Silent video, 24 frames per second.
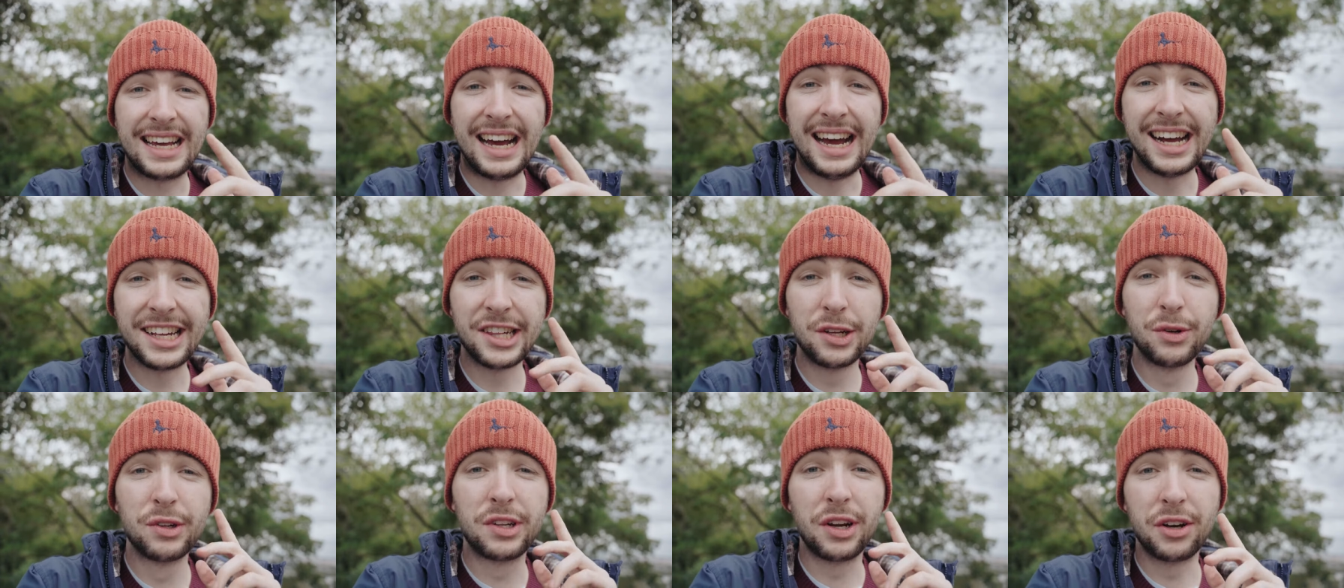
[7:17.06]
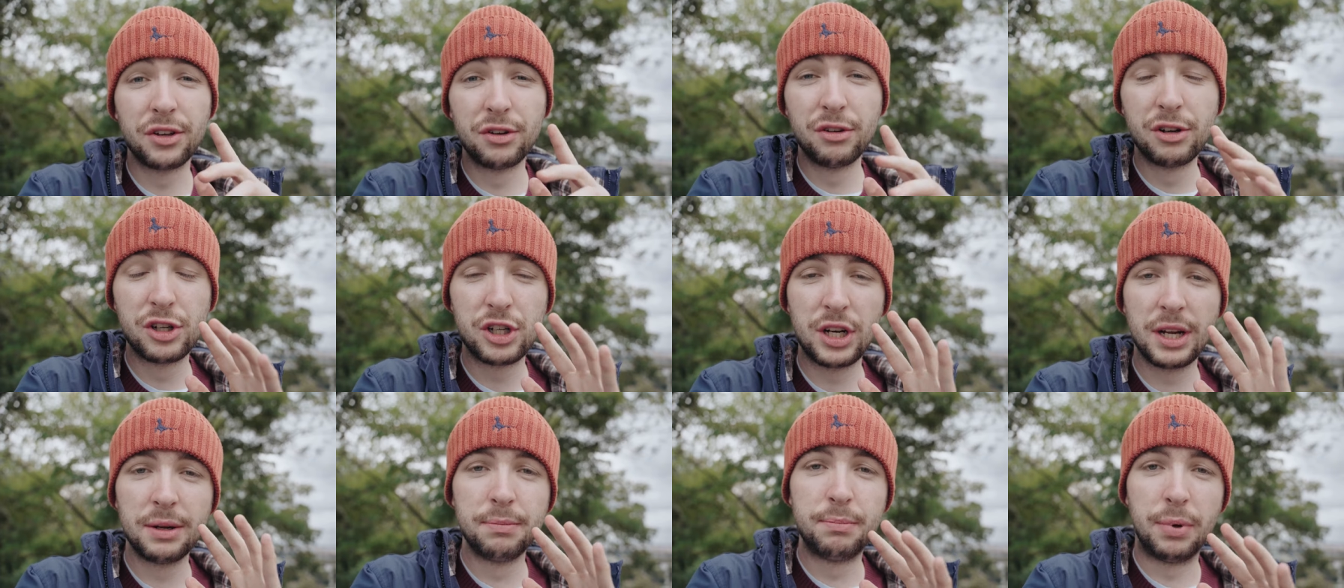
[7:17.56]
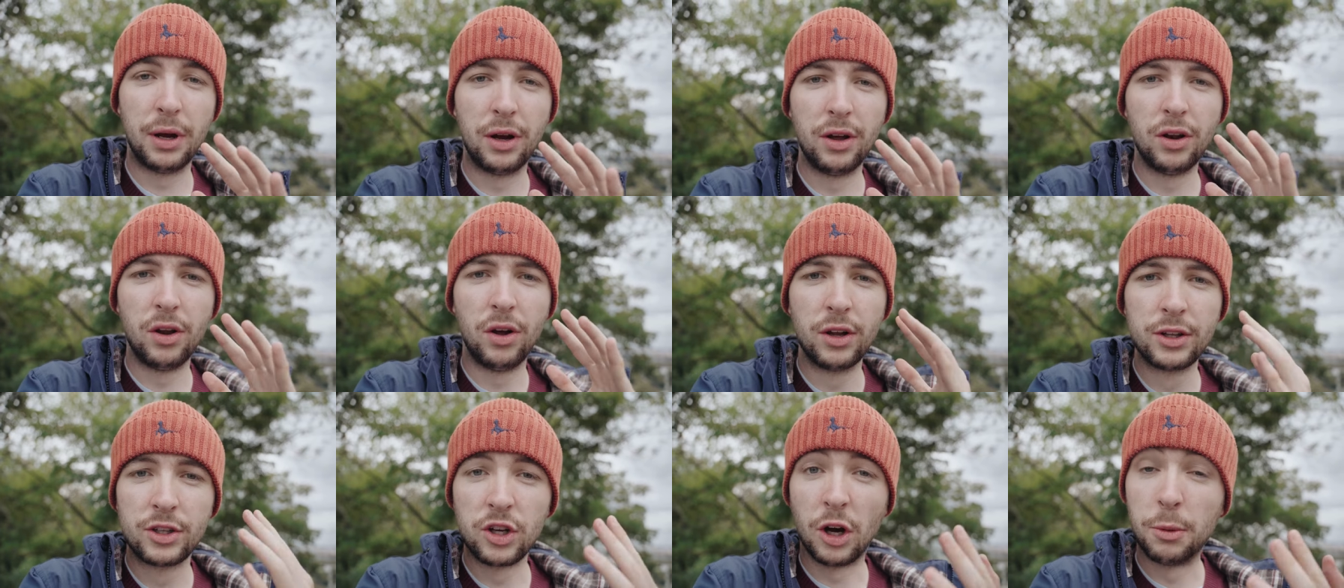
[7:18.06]
Castles are usually
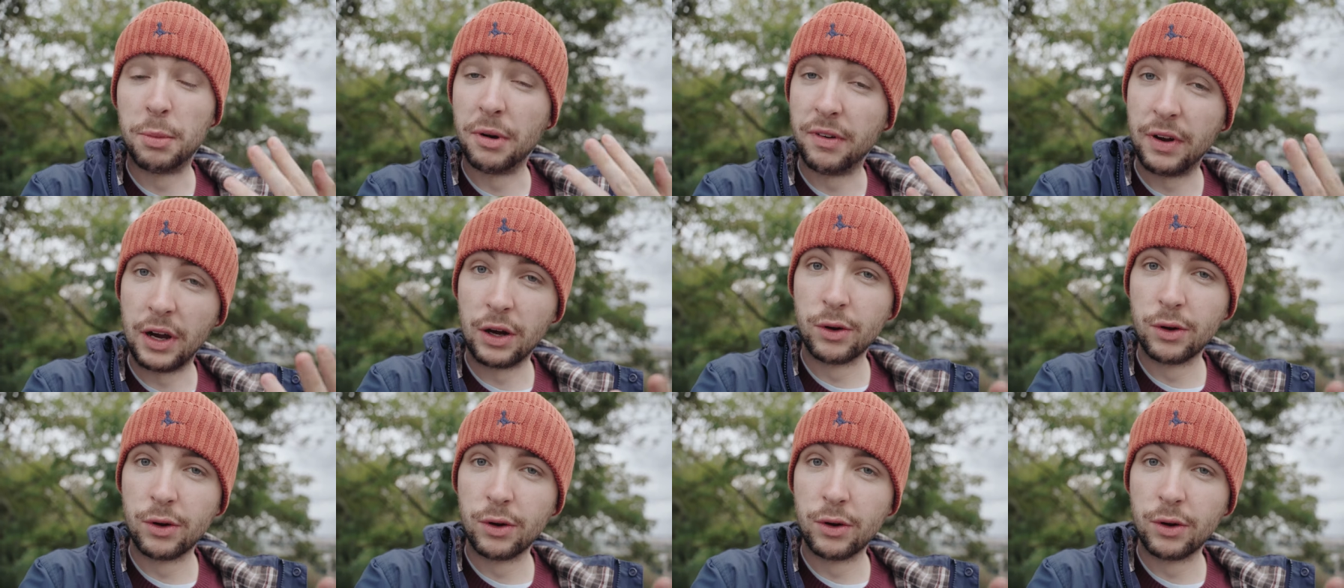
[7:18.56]
built on top of